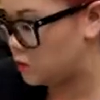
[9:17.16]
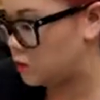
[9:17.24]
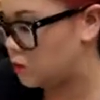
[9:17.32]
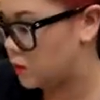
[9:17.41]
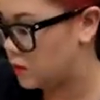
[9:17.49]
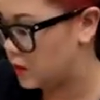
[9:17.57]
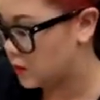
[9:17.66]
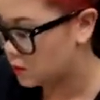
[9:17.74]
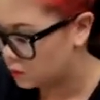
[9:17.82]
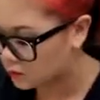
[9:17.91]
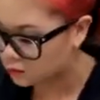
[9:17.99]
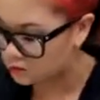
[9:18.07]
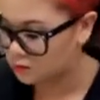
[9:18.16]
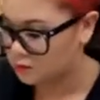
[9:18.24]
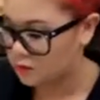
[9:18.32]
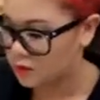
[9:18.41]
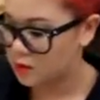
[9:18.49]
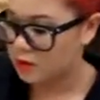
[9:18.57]
Green bean casserole.
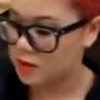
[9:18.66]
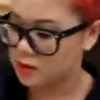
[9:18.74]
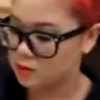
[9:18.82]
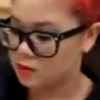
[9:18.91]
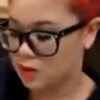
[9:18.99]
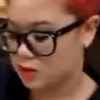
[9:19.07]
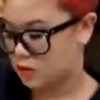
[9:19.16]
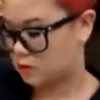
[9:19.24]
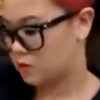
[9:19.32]
But that's because it